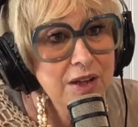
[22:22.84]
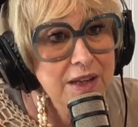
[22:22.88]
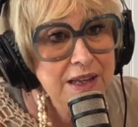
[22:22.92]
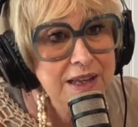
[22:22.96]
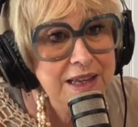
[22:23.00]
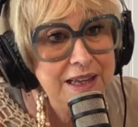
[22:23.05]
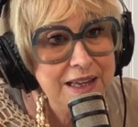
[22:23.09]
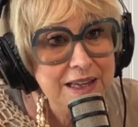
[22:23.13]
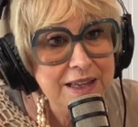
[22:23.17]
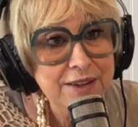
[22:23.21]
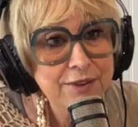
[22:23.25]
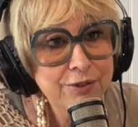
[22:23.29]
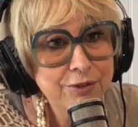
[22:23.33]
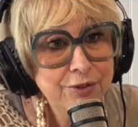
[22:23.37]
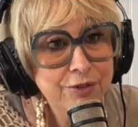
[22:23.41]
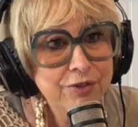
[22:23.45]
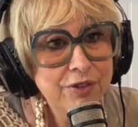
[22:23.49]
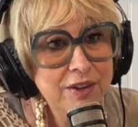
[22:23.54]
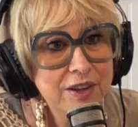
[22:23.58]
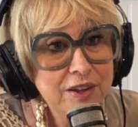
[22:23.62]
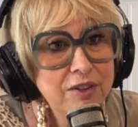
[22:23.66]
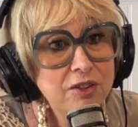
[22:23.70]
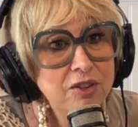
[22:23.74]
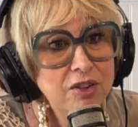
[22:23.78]

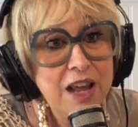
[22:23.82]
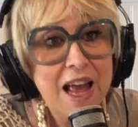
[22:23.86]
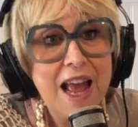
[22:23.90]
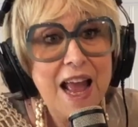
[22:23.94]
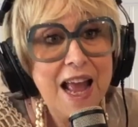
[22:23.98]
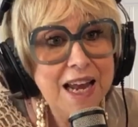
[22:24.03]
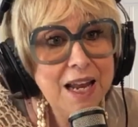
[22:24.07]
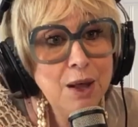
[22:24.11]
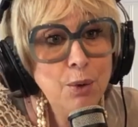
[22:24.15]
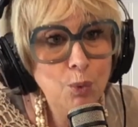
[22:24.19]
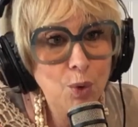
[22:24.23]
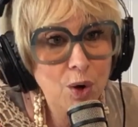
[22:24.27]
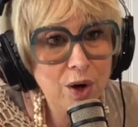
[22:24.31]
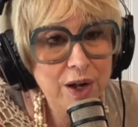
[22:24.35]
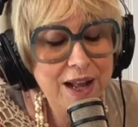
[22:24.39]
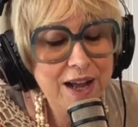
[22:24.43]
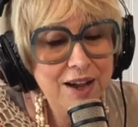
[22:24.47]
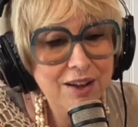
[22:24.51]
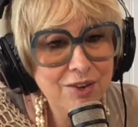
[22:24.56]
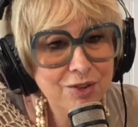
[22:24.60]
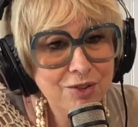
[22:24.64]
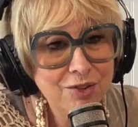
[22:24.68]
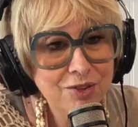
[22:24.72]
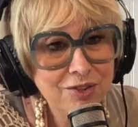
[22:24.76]
give to anyone
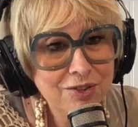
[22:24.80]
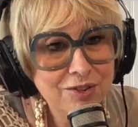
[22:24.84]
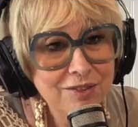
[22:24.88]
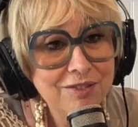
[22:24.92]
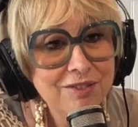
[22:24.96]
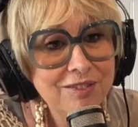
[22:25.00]
else.